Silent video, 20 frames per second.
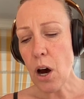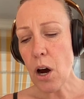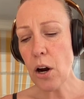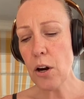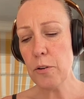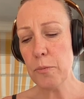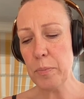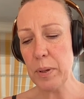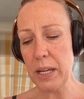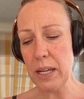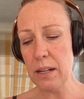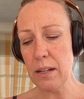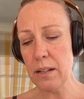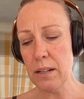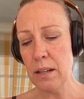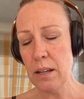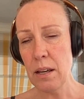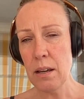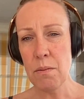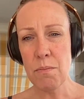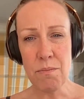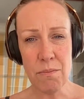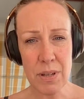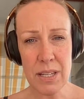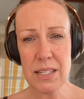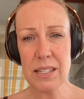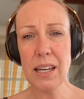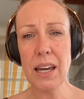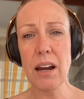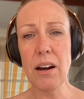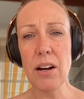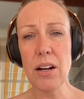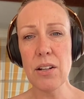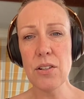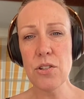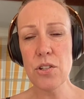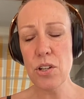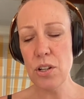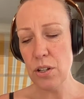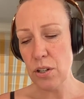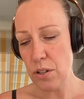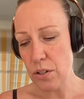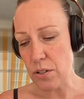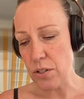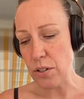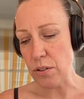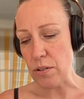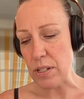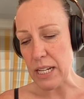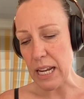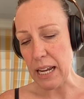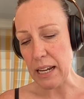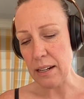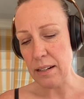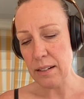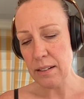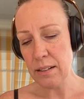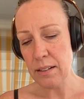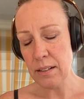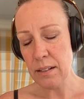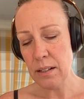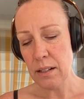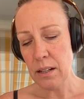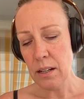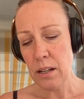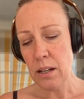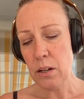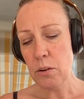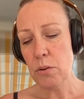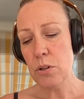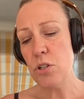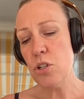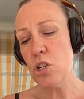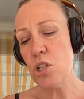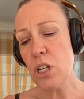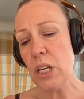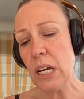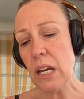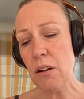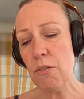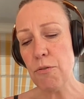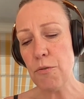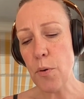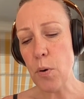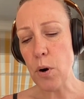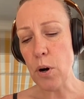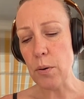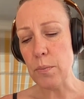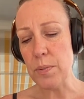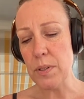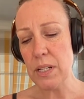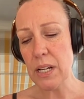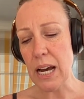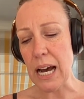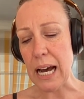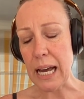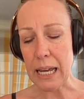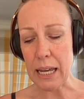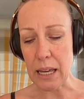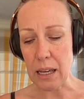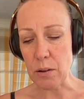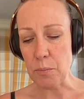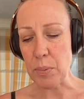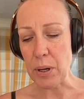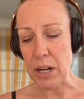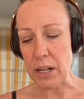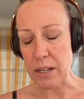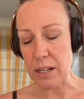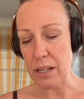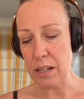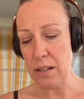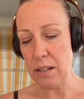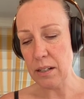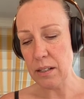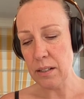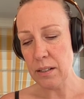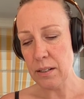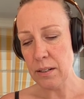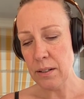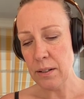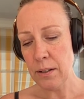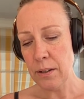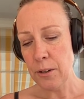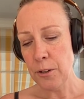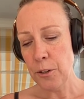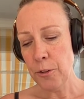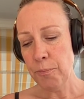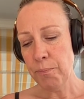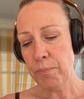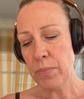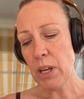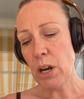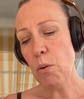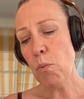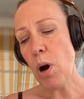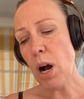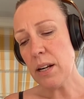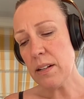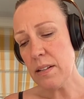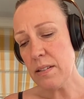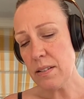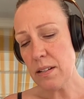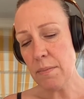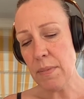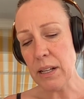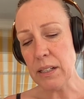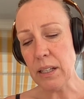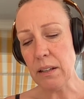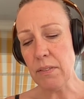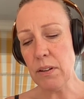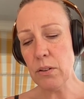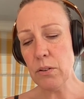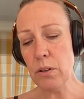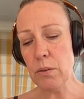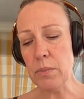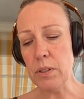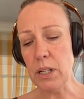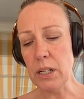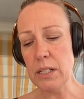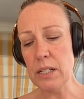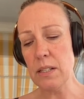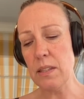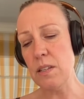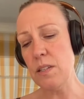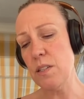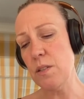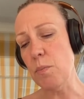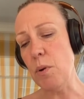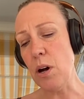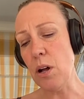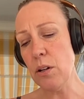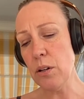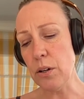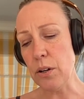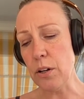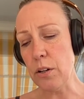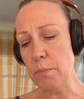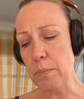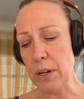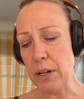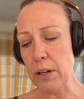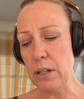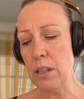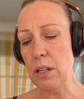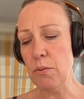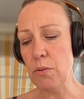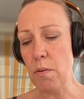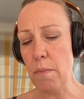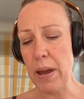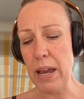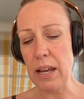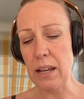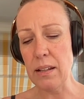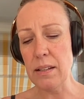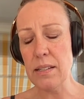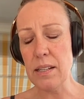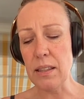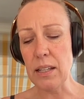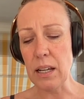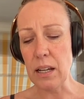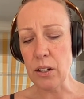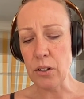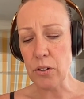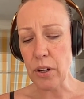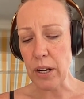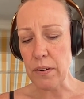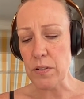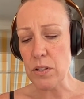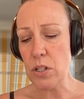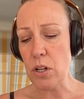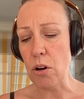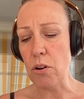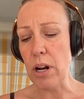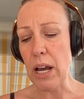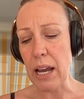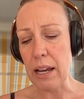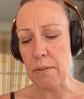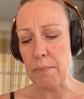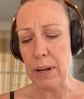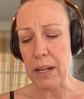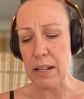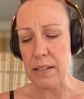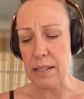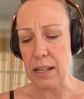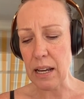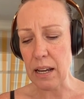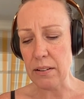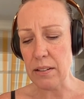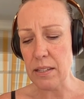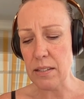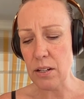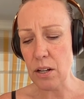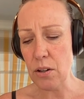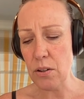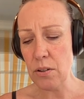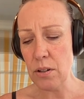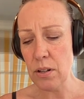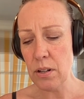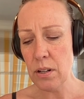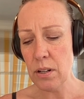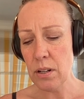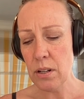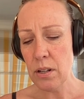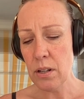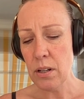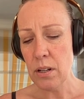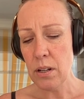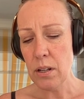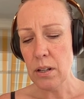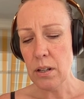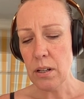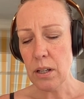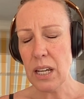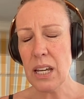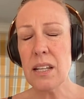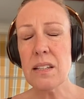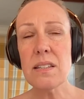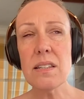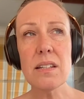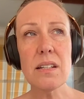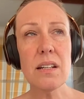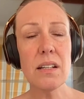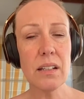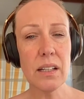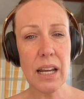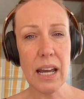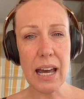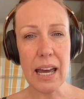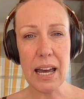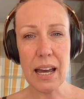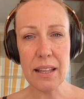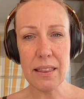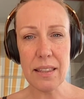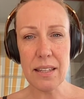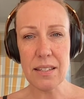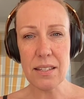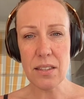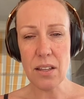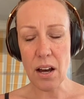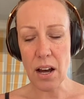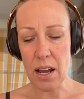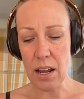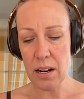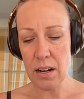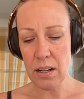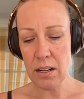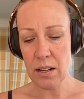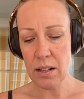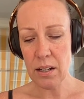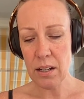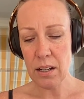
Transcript: heartbeat, miscarriage, due date. When she had formed, I had bonded. I walked into my living room and looked at the small urn bearing the remains and the engraved stone I had made as a headstone. Instantly, I had this thought